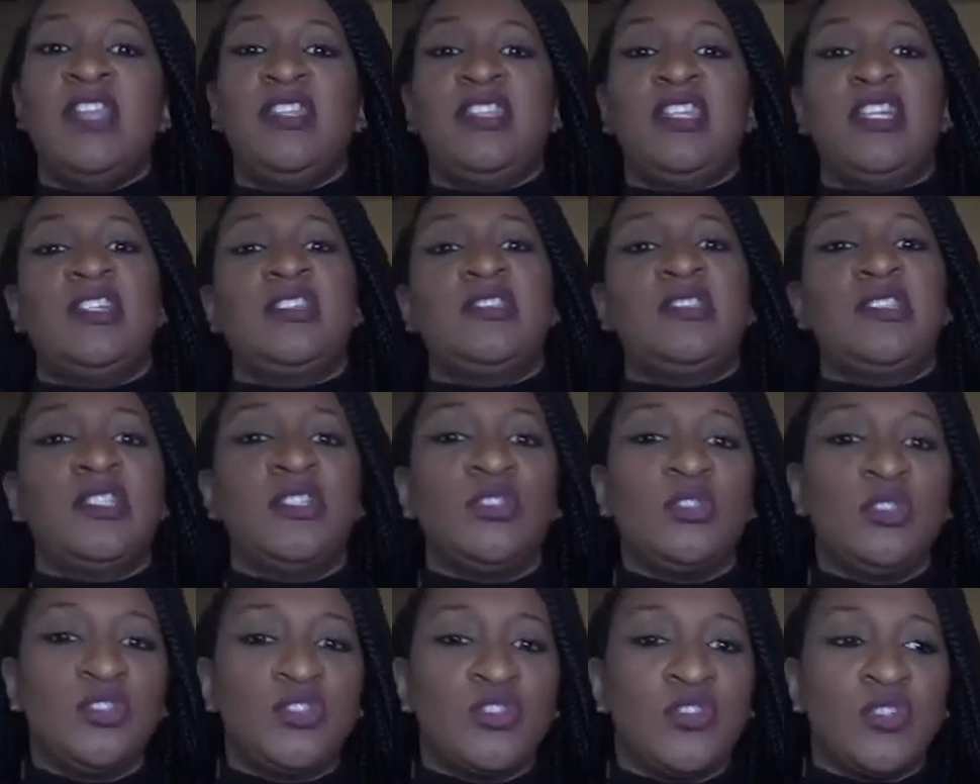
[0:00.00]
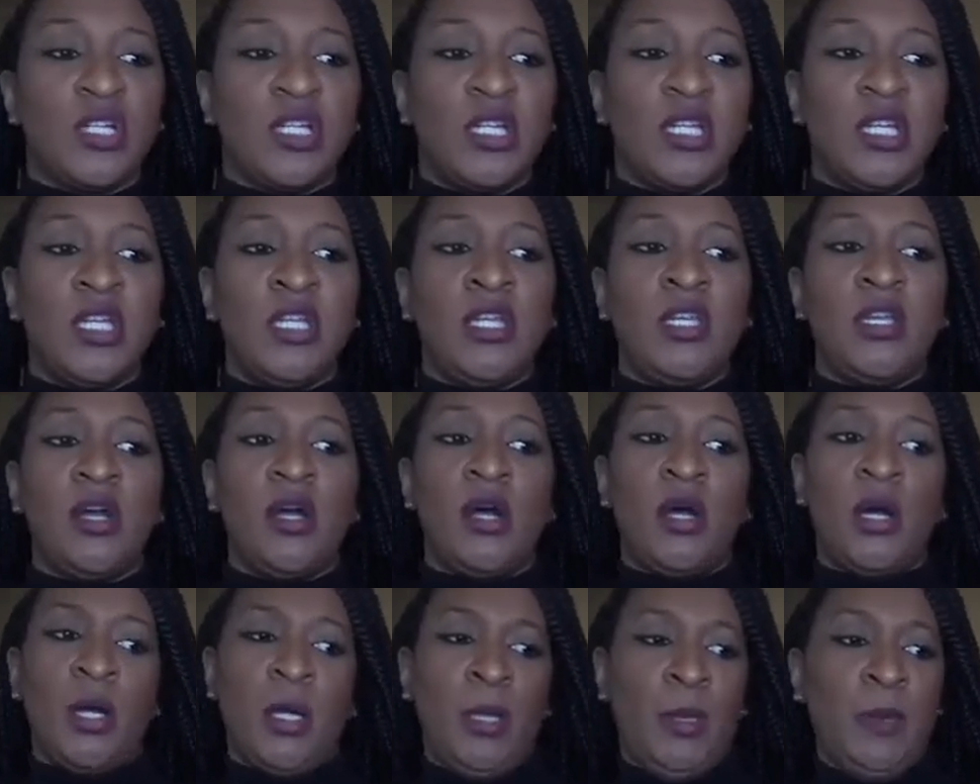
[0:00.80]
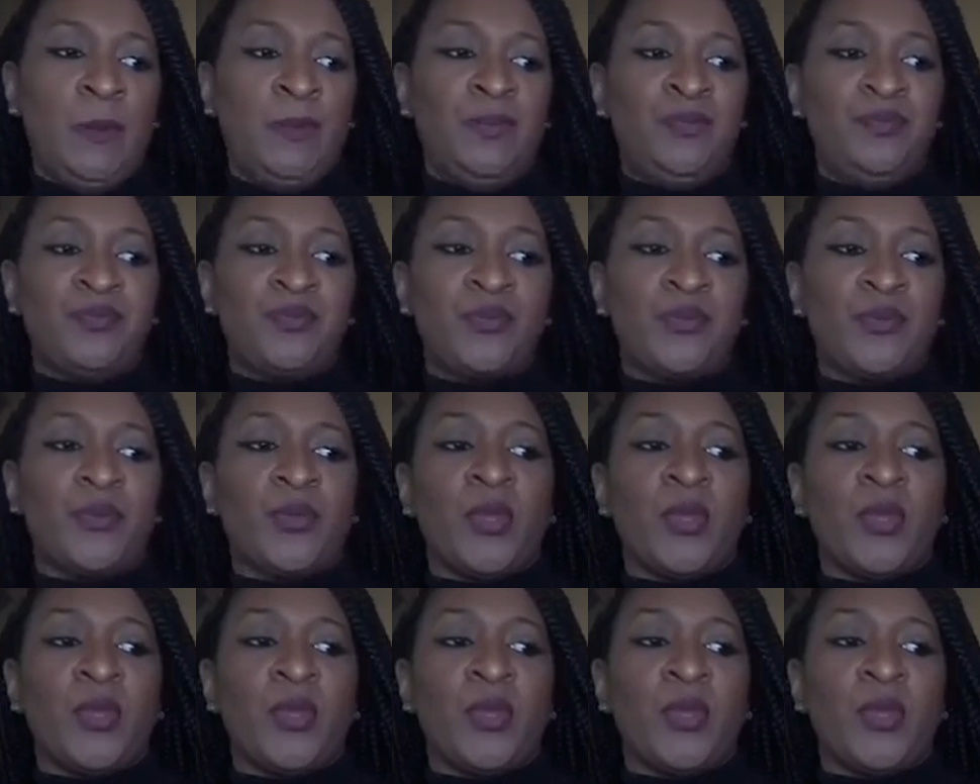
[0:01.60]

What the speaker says: their children, how